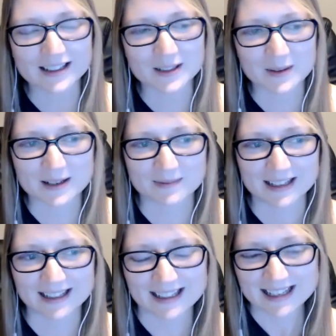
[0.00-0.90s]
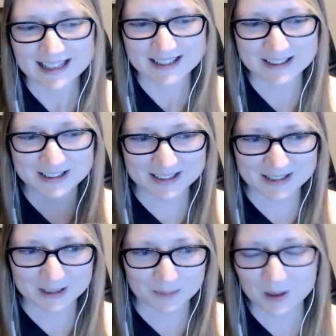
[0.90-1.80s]
That's why I'm like, there's,
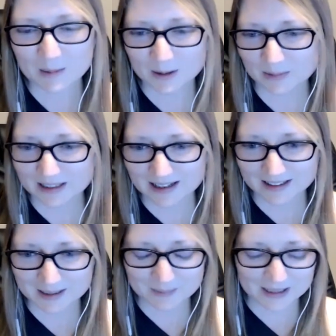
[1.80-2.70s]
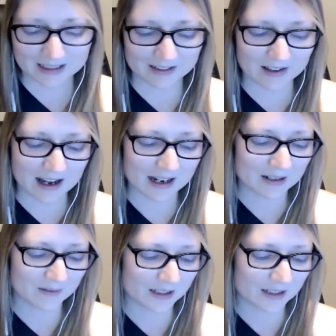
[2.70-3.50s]
there's probably not going to be any live.